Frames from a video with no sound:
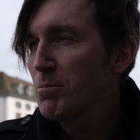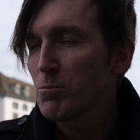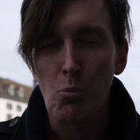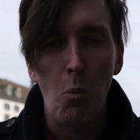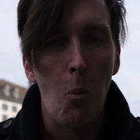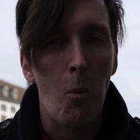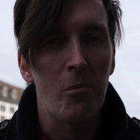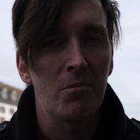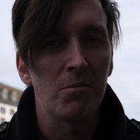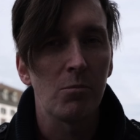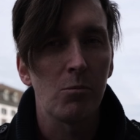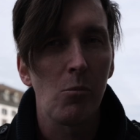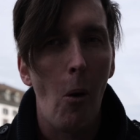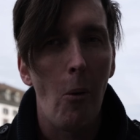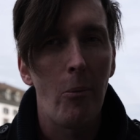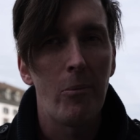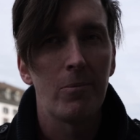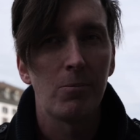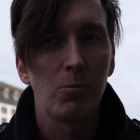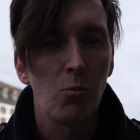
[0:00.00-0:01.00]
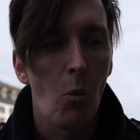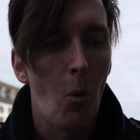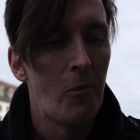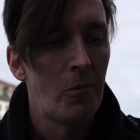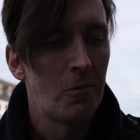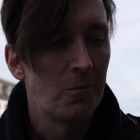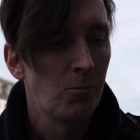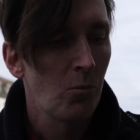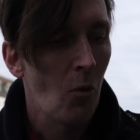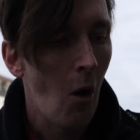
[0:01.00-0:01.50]
Mm-hmm.
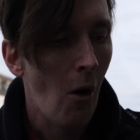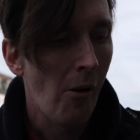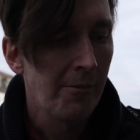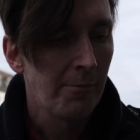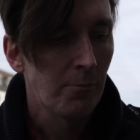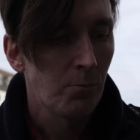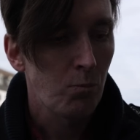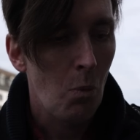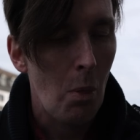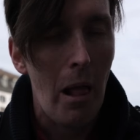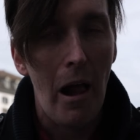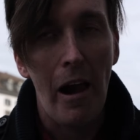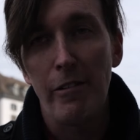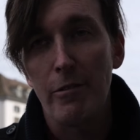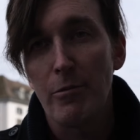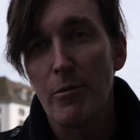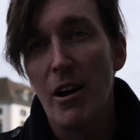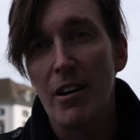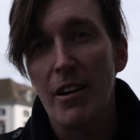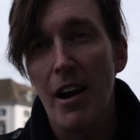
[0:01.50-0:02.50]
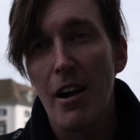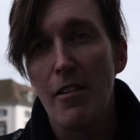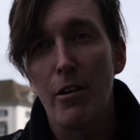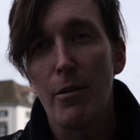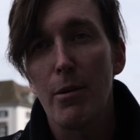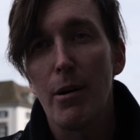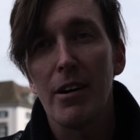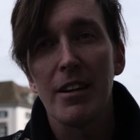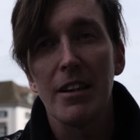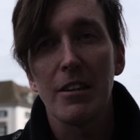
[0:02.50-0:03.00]
If I'm not careful,
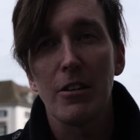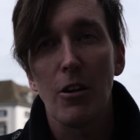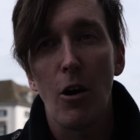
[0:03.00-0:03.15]
I'll probably